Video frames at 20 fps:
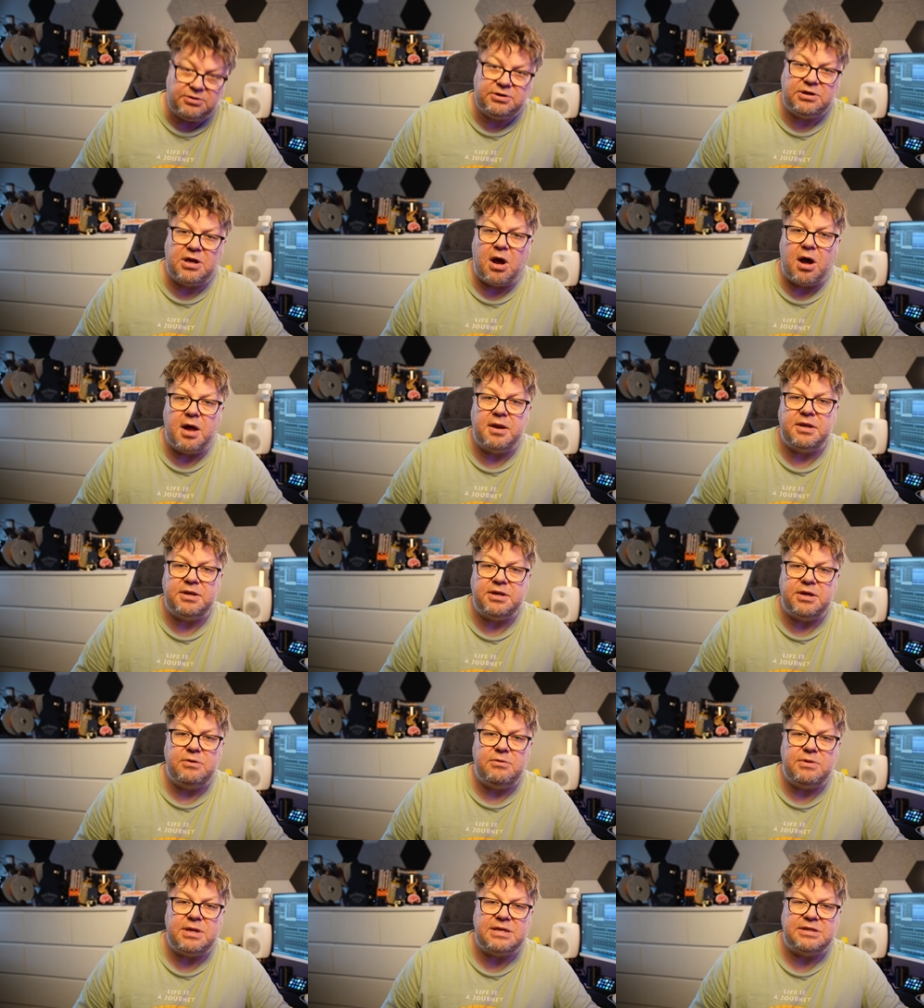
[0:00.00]
kind of
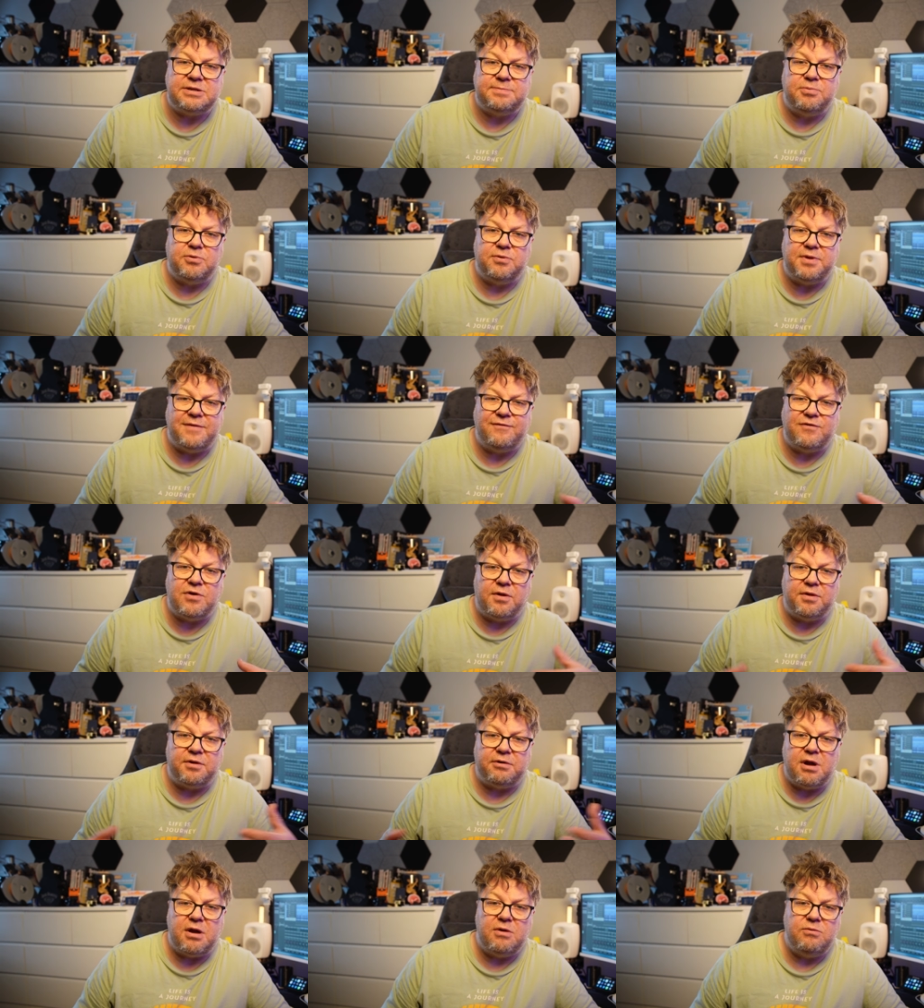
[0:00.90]
do this, but they've
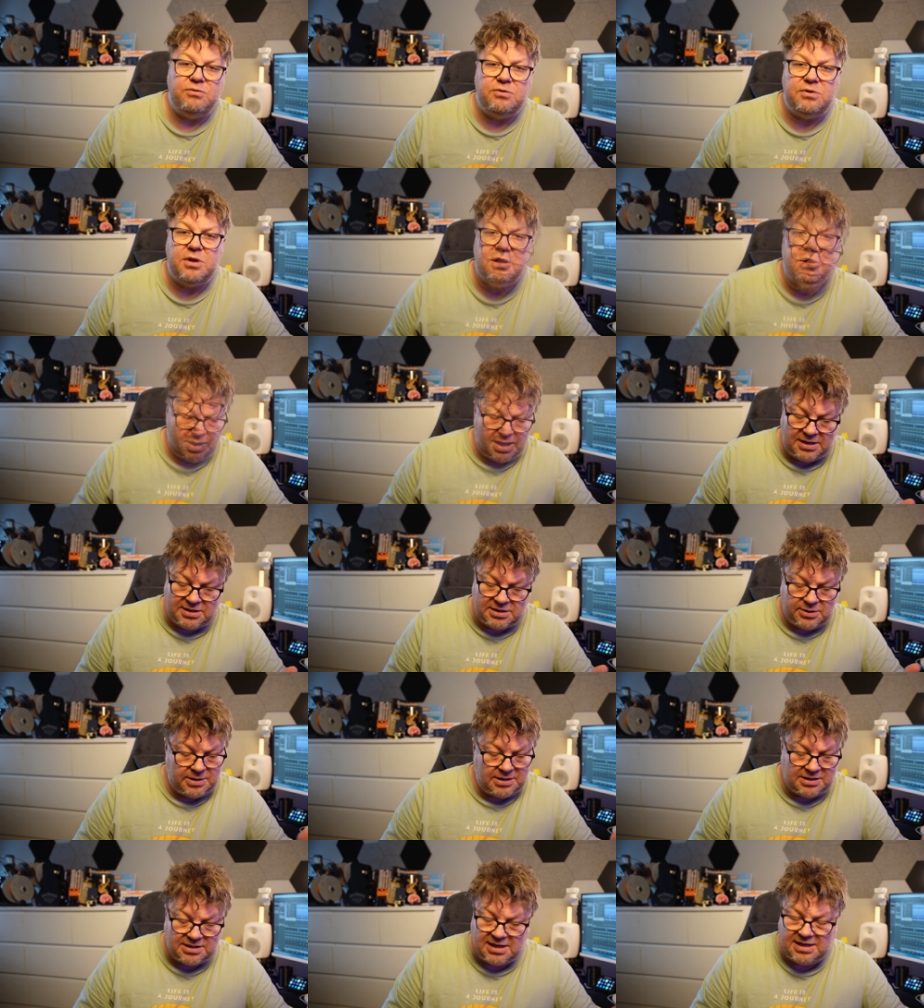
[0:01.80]
got their own way of
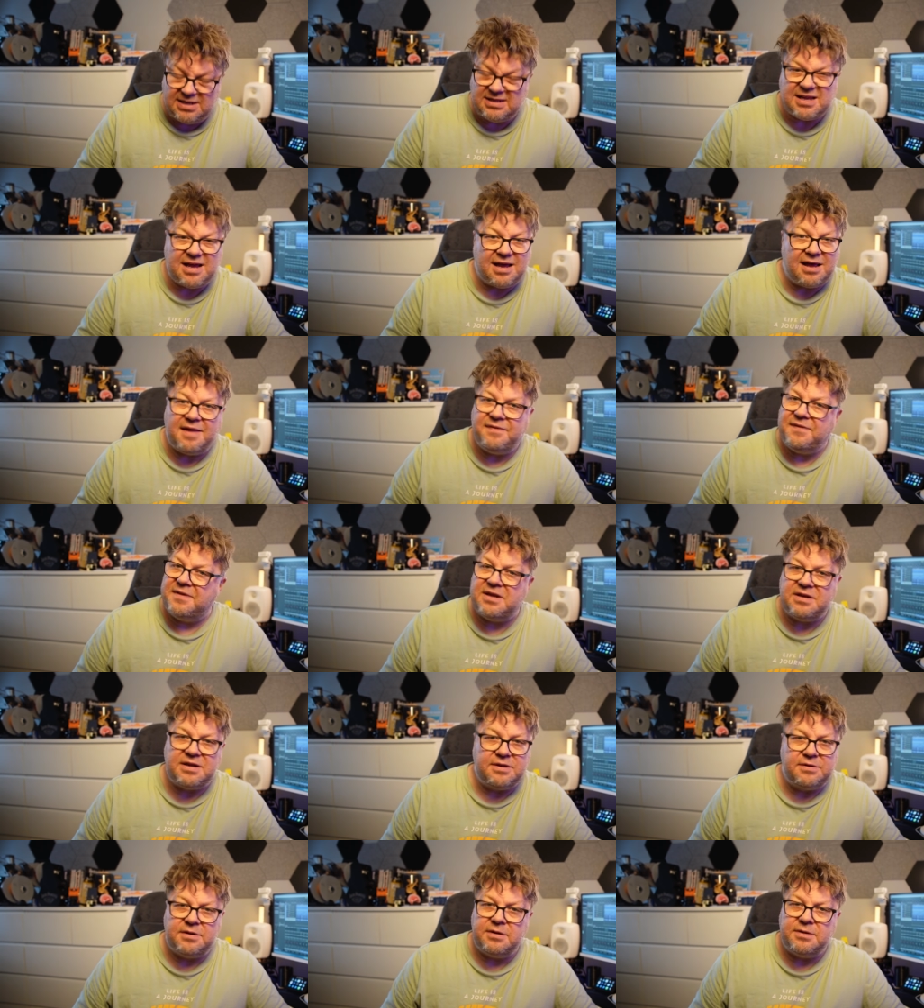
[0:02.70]
doing things, and
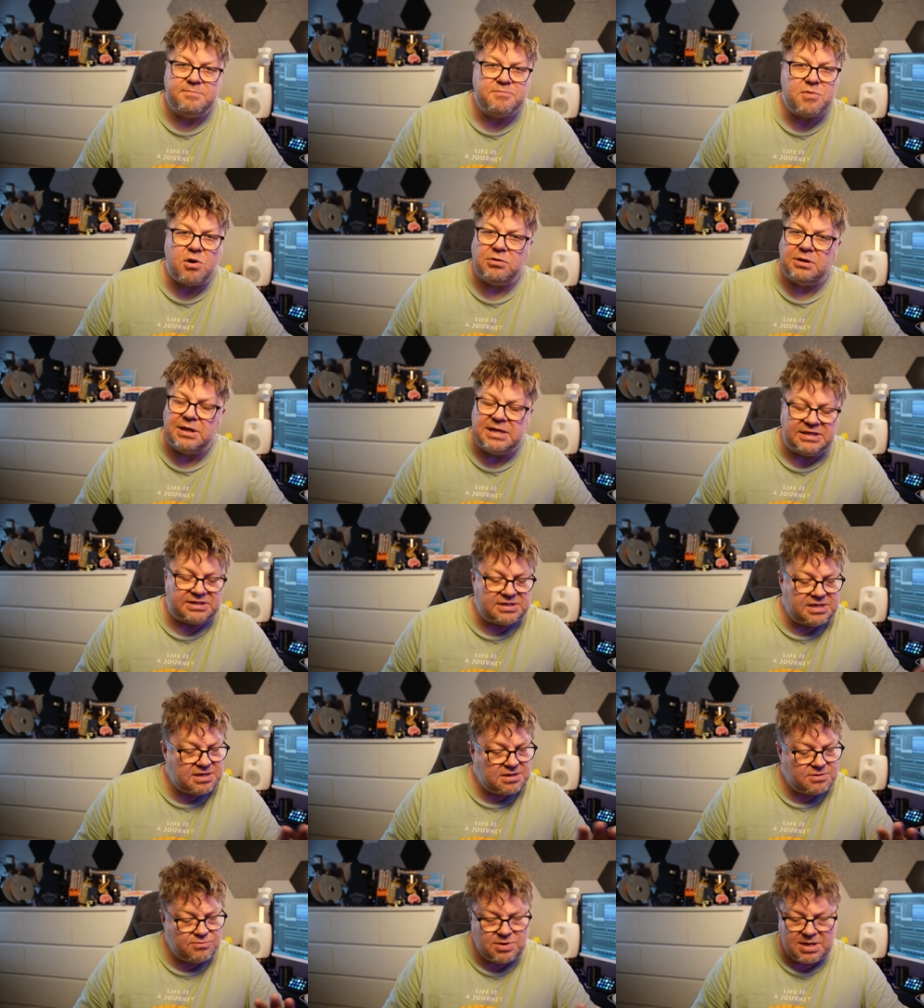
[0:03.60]
the modelling is
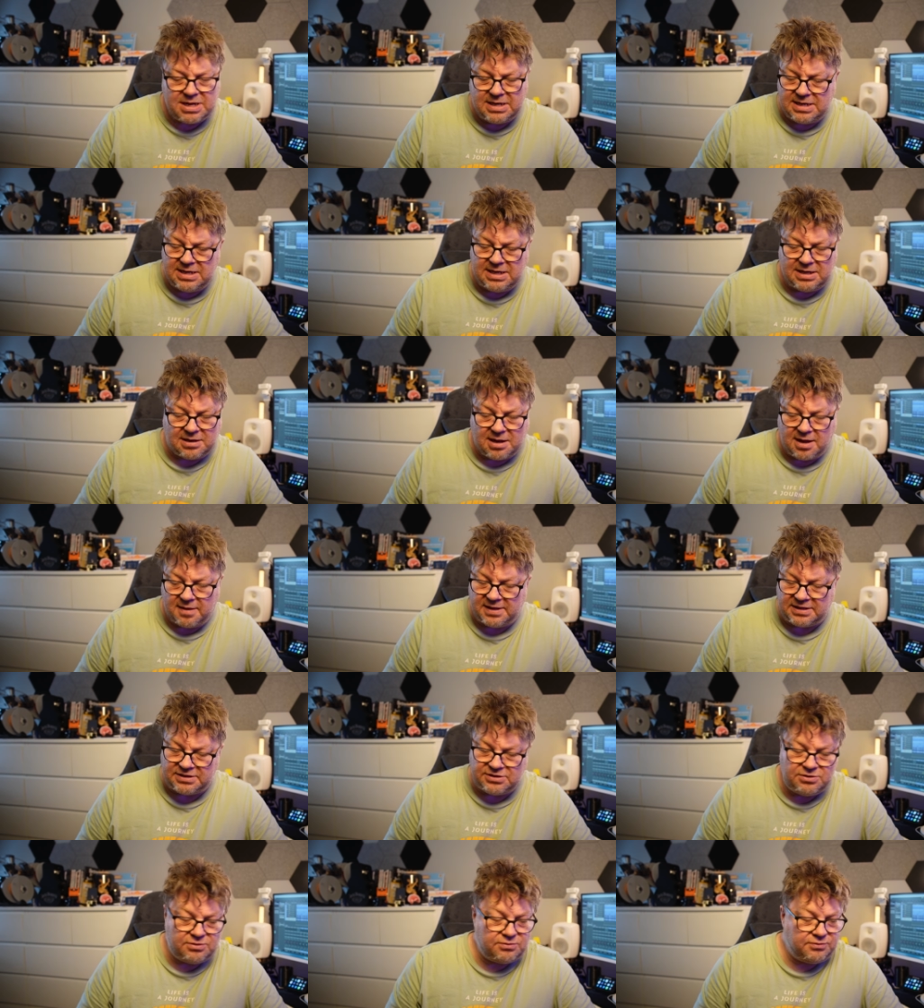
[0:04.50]
nowhere near like
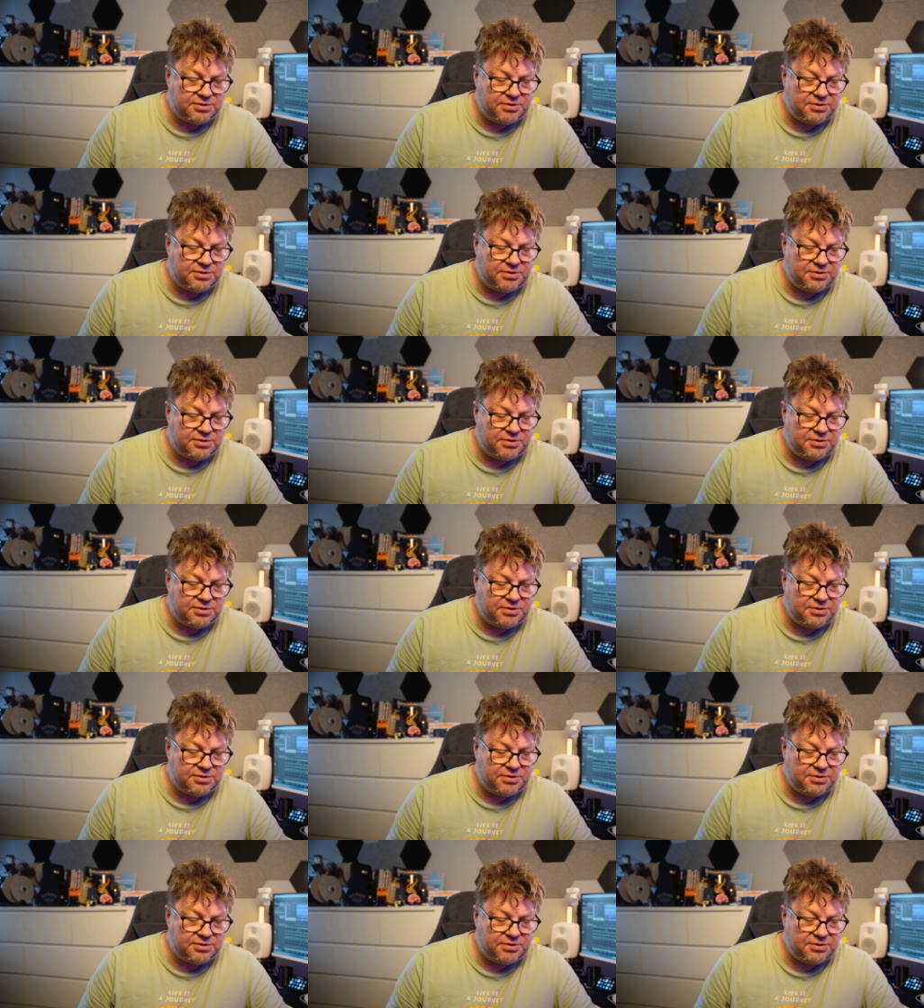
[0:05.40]
this.